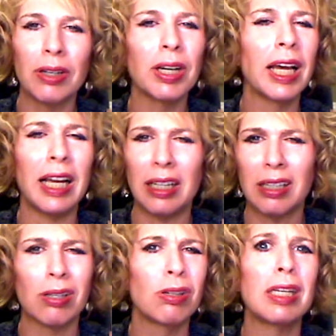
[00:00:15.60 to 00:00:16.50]
okay,
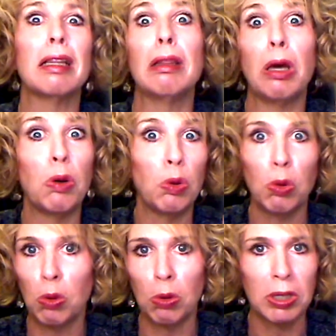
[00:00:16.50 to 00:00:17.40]
so she
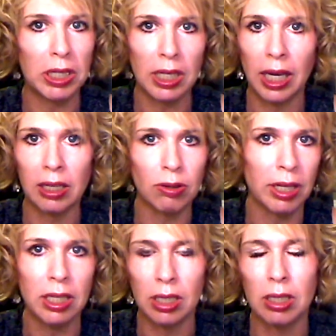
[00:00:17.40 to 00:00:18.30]
loathes
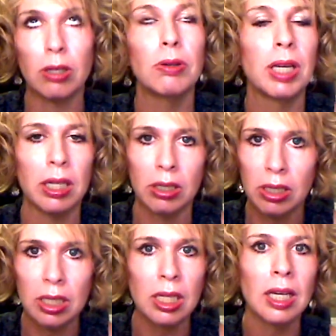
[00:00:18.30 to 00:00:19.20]
hydrangeas. Who
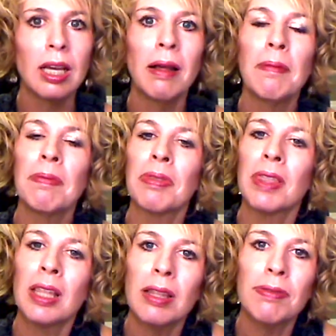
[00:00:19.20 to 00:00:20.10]
cares?
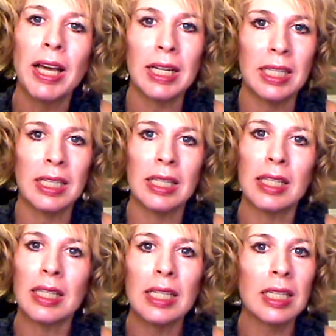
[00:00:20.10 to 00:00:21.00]
The fact
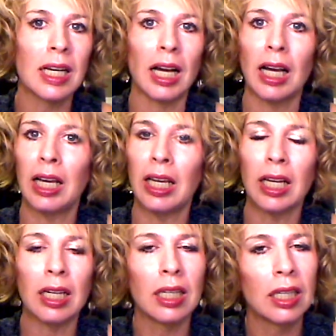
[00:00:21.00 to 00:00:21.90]
is, this guy,
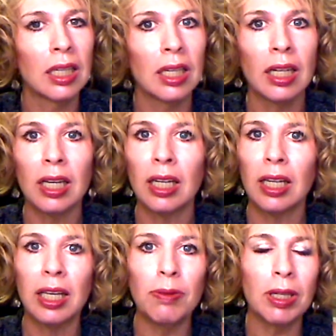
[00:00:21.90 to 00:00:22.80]

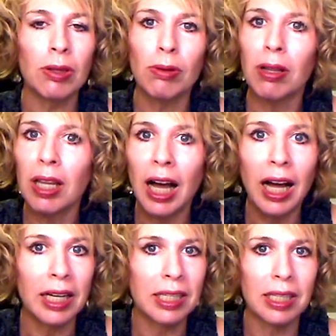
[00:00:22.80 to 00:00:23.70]
he went through a
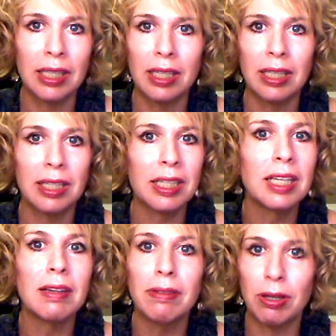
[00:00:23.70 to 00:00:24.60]
lot to
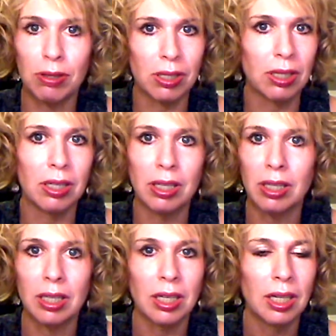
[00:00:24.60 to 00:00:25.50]
give those to
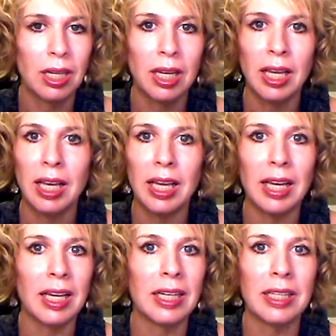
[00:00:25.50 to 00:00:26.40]
her.
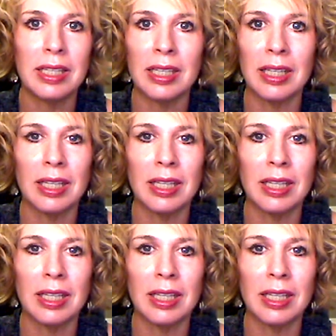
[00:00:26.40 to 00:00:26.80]
And